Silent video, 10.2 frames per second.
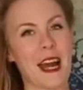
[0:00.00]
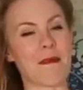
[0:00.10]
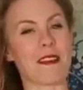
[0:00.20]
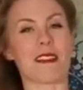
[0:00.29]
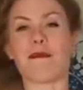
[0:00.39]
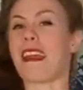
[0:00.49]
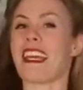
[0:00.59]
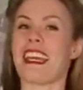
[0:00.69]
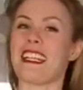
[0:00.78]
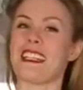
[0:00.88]
up and to make
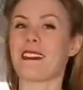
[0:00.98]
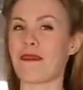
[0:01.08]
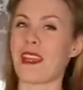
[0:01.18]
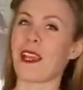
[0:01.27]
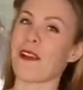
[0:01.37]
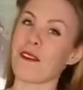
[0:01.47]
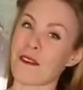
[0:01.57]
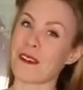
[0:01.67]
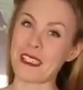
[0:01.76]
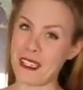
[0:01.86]
it into something
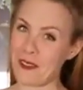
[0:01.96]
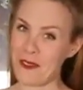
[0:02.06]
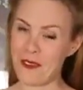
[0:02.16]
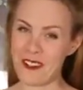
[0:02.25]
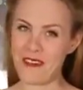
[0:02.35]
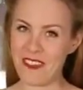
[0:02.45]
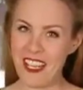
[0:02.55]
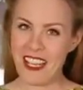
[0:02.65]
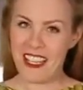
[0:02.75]
really cool.